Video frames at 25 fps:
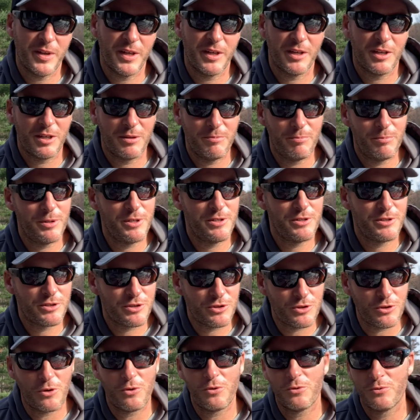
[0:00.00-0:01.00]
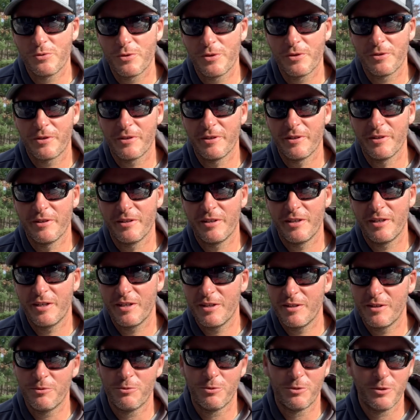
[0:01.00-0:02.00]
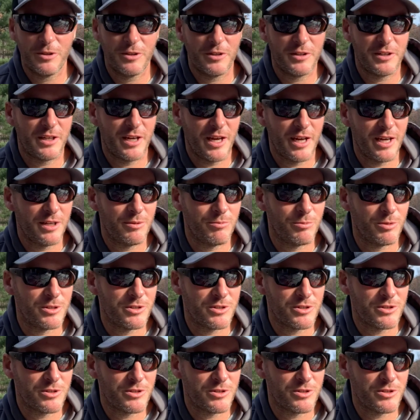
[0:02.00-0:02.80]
it can be so worth it. It really can be.